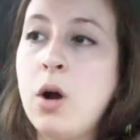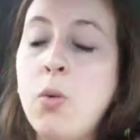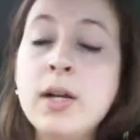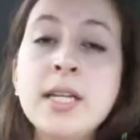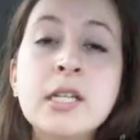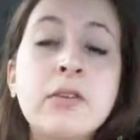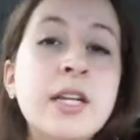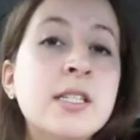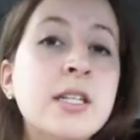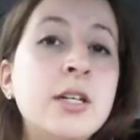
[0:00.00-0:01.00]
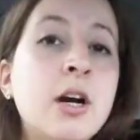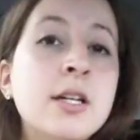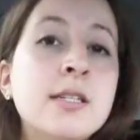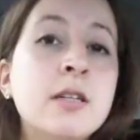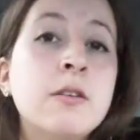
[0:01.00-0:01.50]
What is a recent
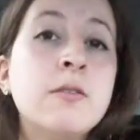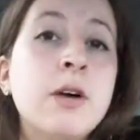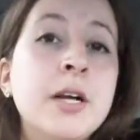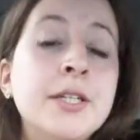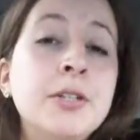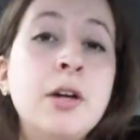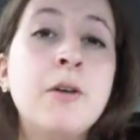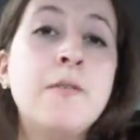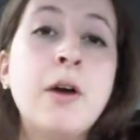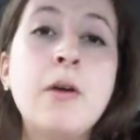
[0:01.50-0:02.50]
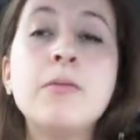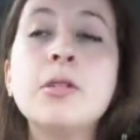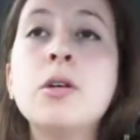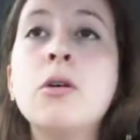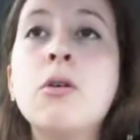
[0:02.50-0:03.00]
yard sale find you have found?
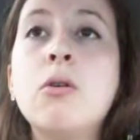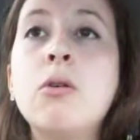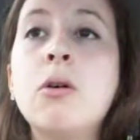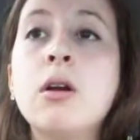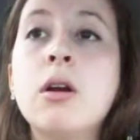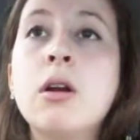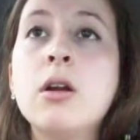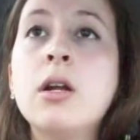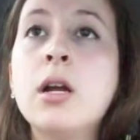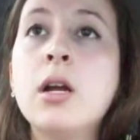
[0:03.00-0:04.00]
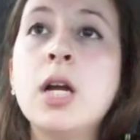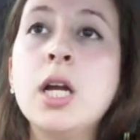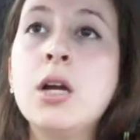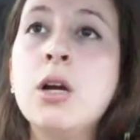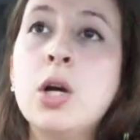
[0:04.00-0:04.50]
Or,
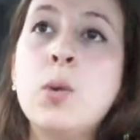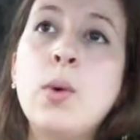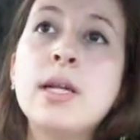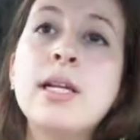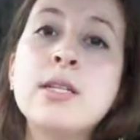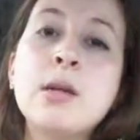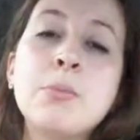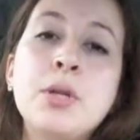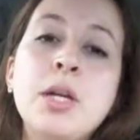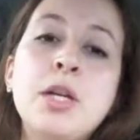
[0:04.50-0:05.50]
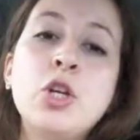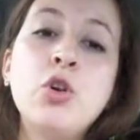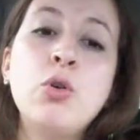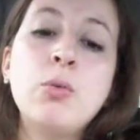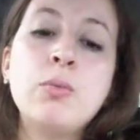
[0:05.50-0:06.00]
what's something
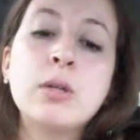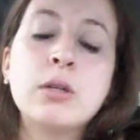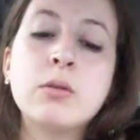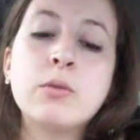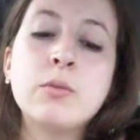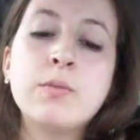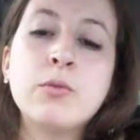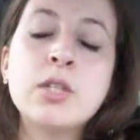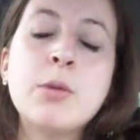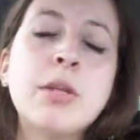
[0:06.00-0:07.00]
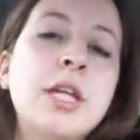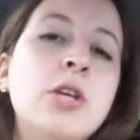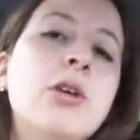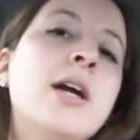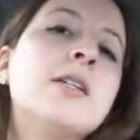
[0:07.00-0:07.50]
that
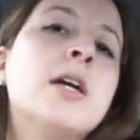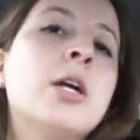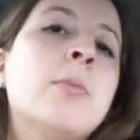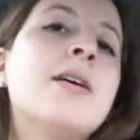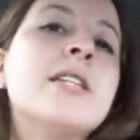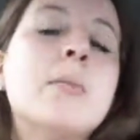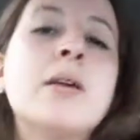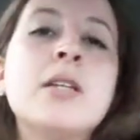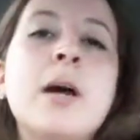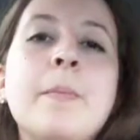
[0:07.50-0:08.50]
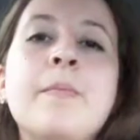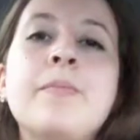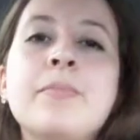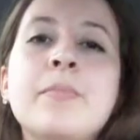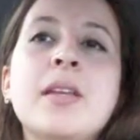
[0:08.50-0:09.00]
you guys like about summertime?
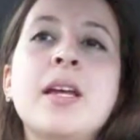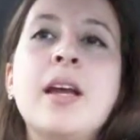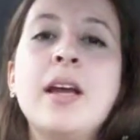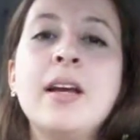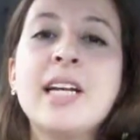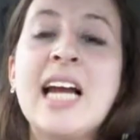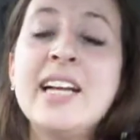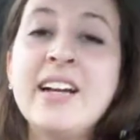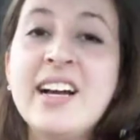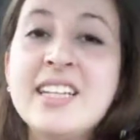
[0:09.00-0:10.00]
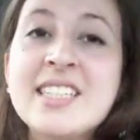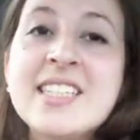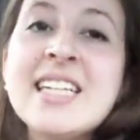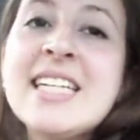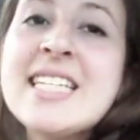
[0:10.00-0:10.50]
Okay, see
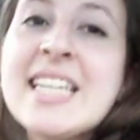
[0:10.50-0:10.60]
you guys